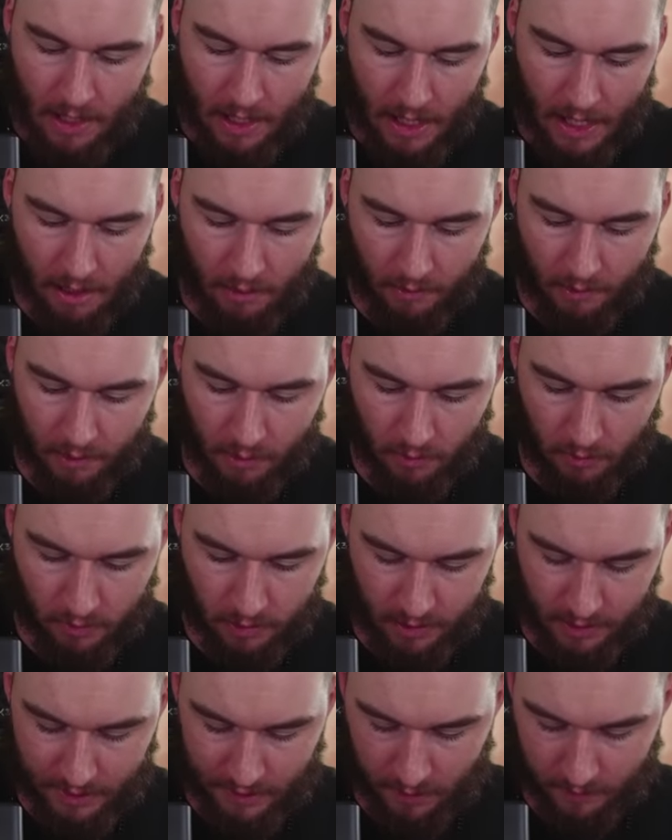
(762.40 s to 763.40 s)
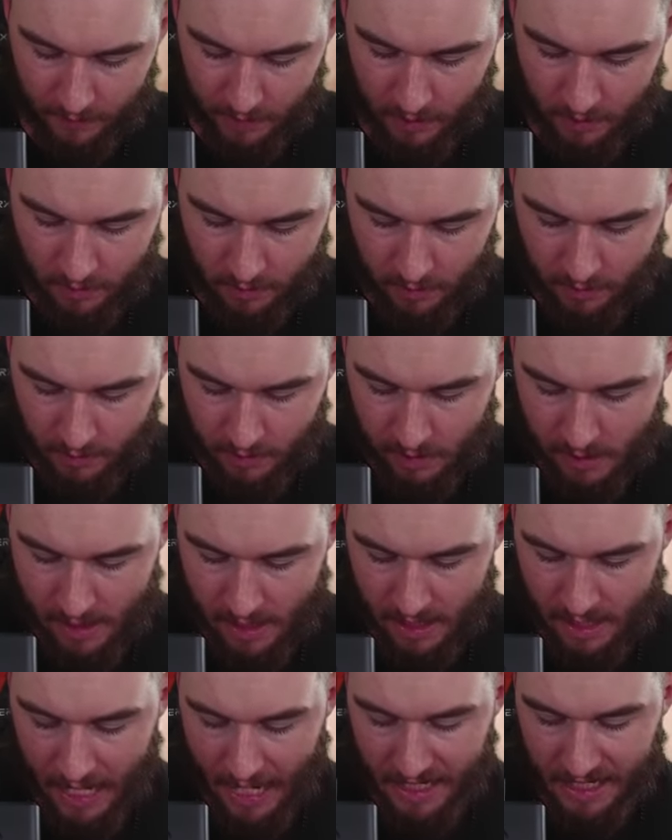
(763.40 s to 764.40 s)
Aaron Norton Silver,
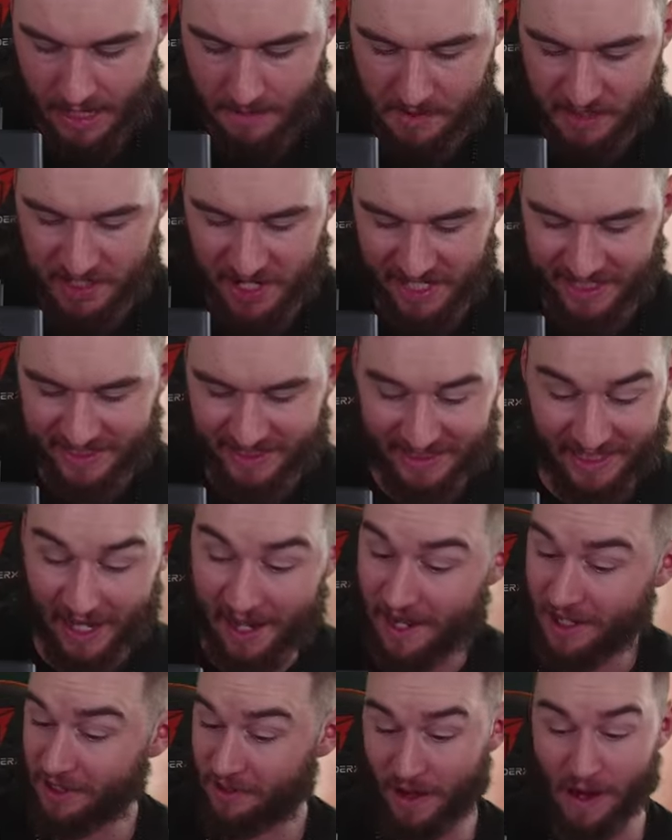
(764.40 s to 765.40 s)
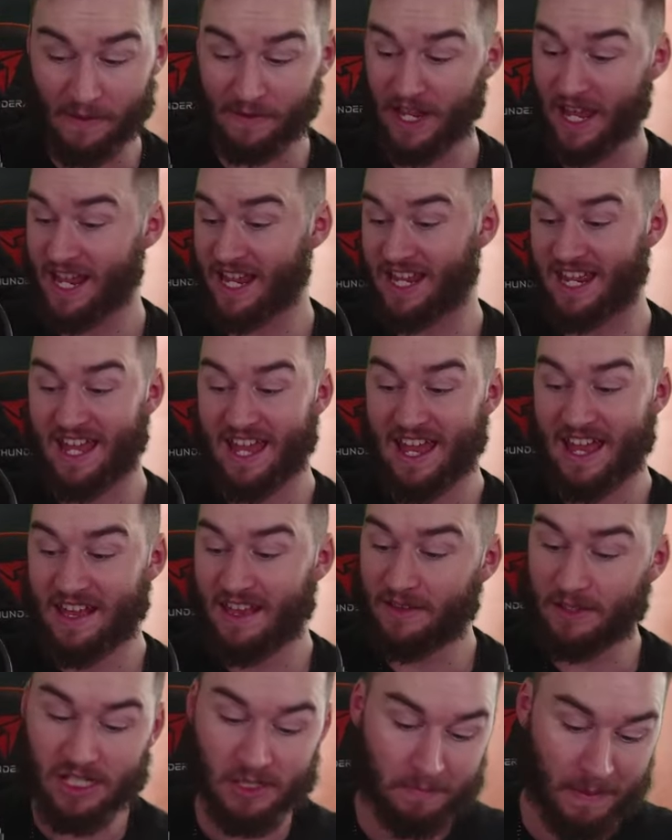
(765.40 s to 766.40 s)
and a Majestic Card Craft. Hey,
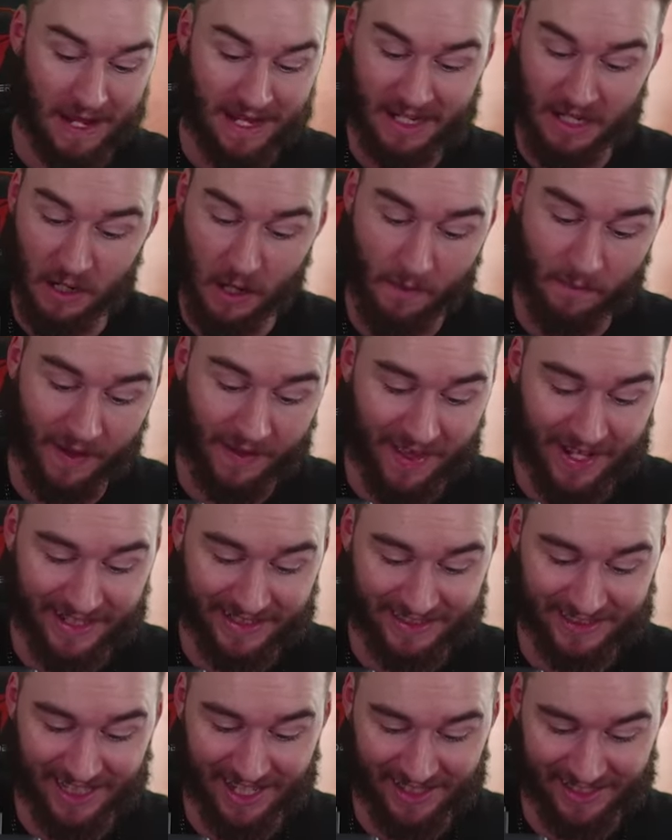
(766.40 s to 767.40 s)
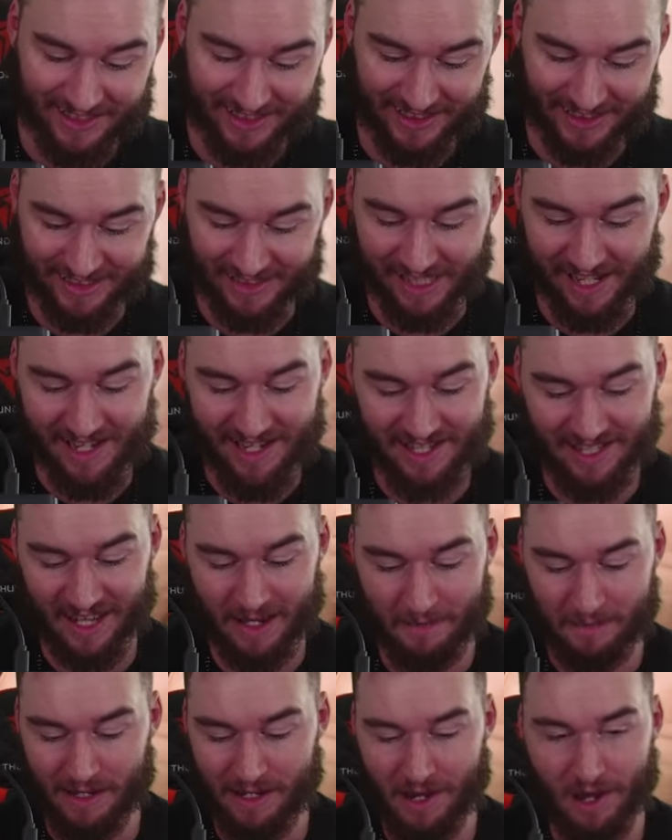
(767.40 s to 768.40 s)
speaking of it, there's Dusty. He's
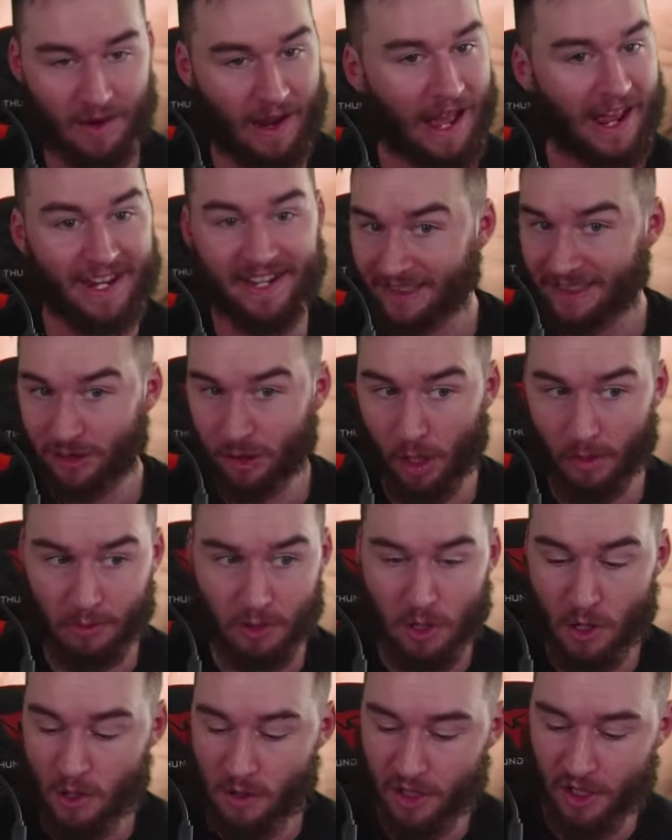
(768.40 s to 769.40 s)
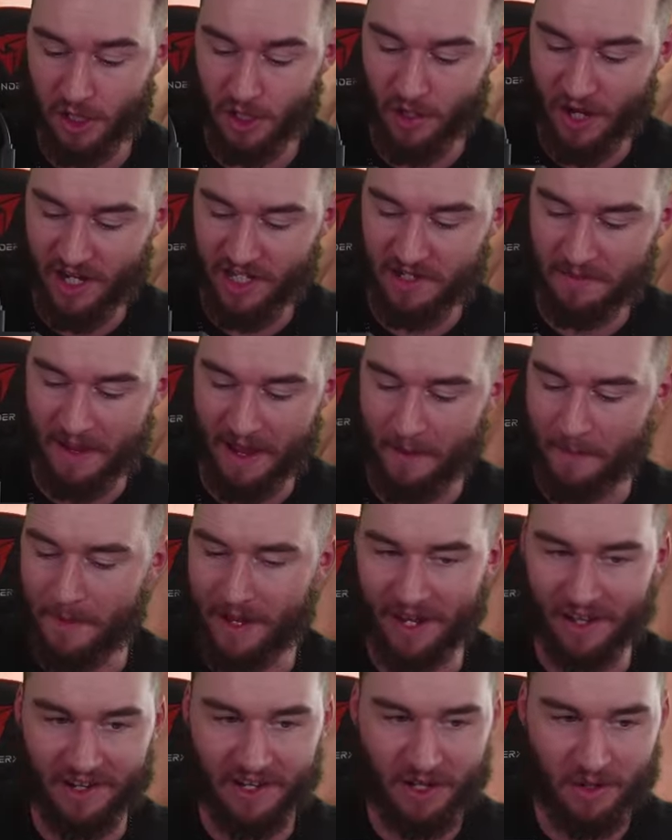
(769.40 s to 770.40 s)
letting me know, hey, stop talking trash about me.
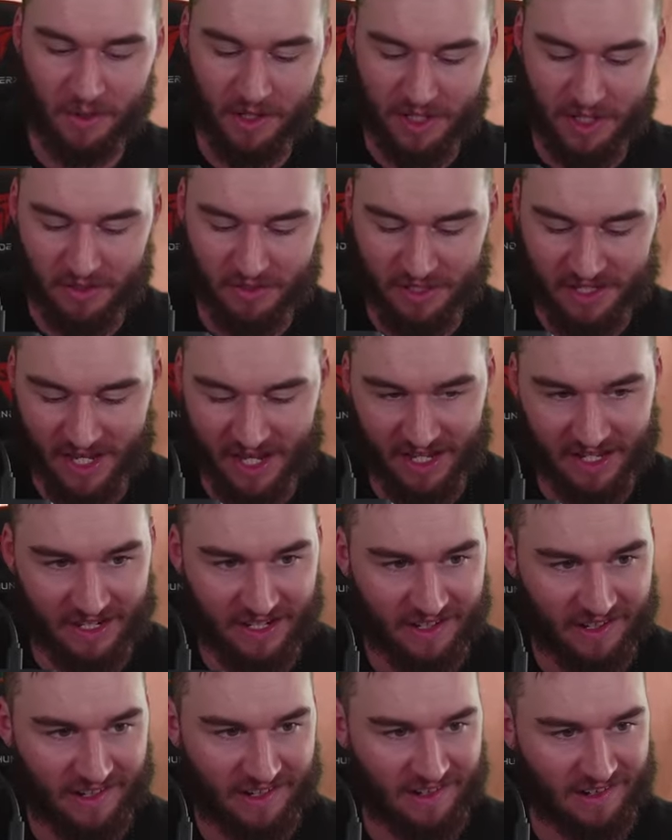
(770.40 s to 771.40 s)
I know what you're saying. All